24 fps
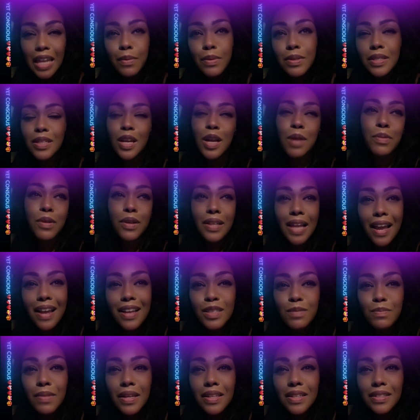It was an
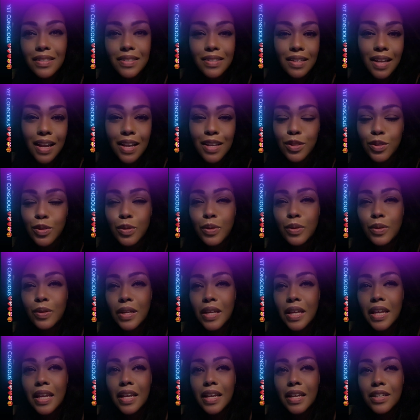upperclassman. This is in high school.
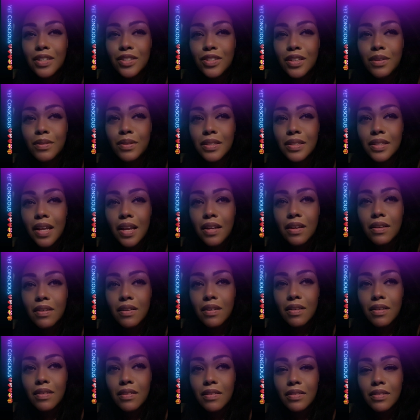And she was like,
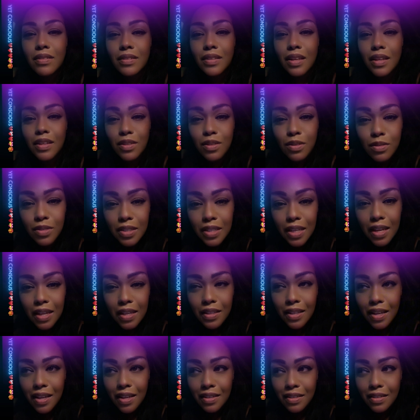girl, that dude said
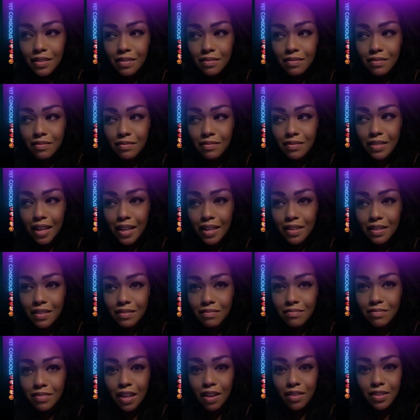that like
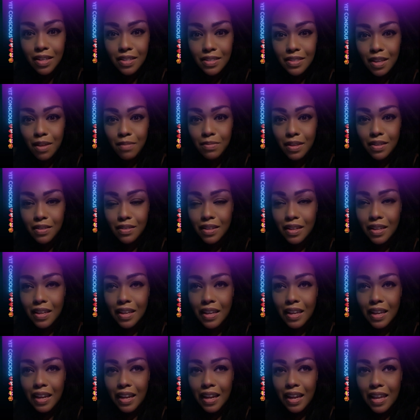y'all did something.
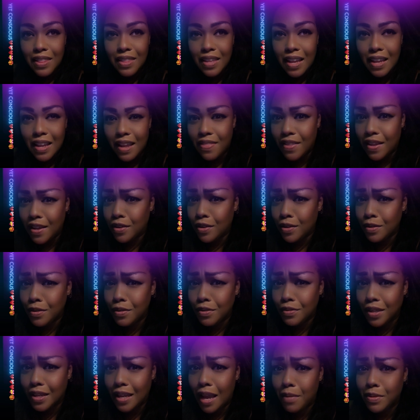And they knew
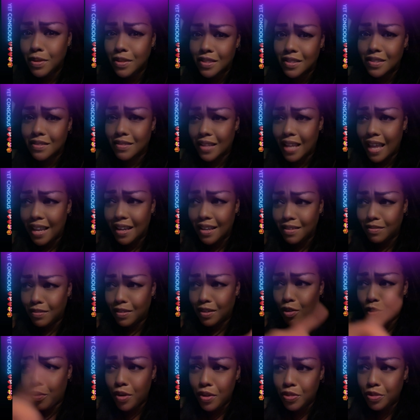that I was like
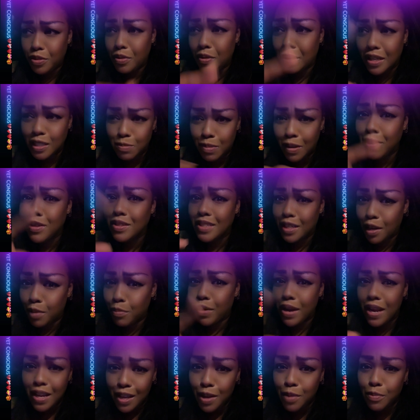going through experiencing a
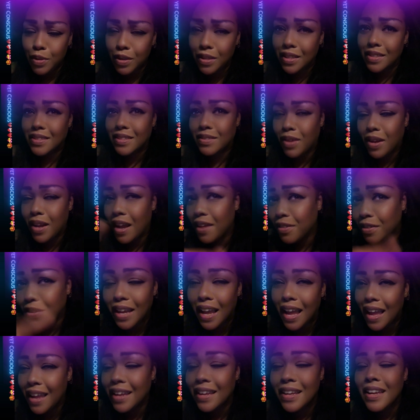breakup with this other
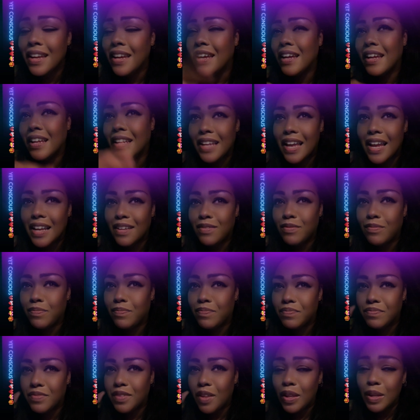guy, like
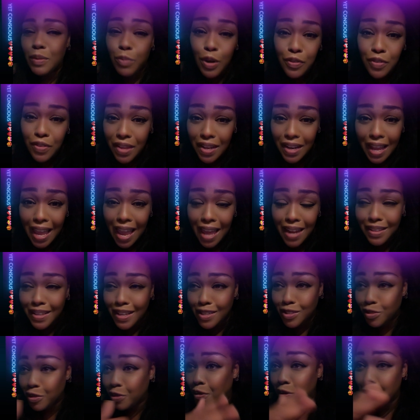the only boyfriend that I had at that
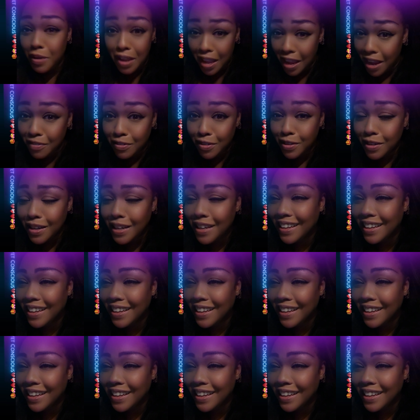school ever.